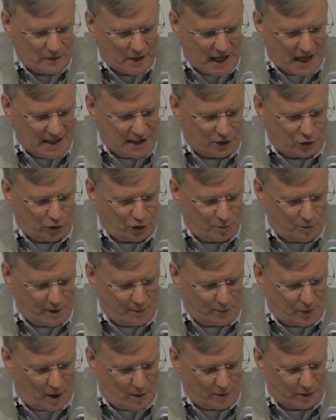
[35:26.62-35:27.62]
and it should be
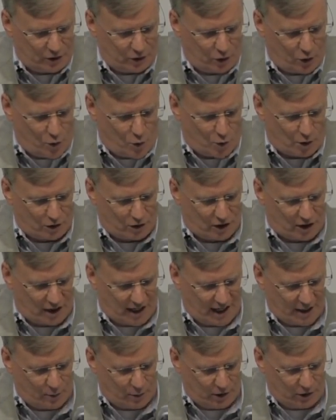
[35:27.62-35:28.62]
published according to the
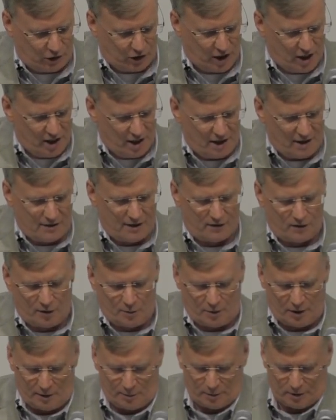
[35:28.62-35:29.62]
language of every
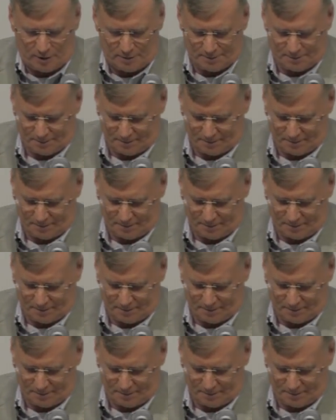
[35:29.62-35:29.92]
people.